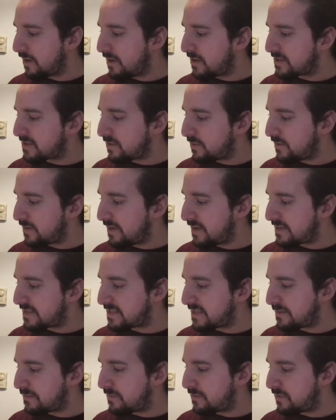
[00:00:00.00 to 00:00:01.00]
so it didn't
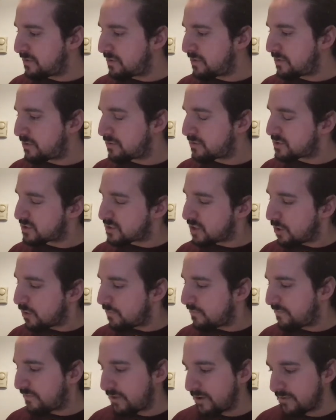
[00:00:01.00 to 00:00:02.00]
seem so
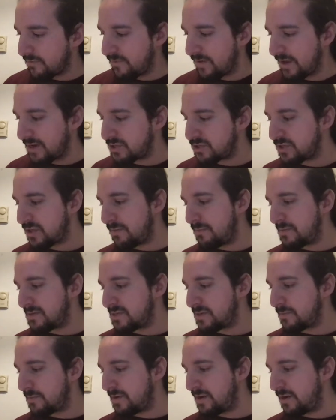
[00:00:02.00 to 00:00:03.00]
far fetched that
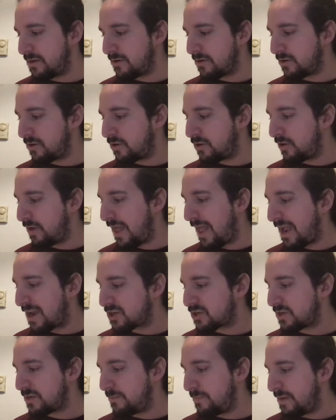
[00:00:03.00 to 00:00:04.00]
Mr. Bedeer could
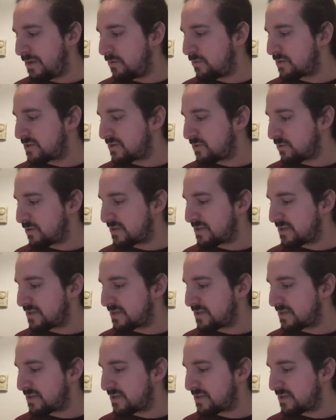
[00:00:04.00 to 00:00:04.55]
actually be what Zora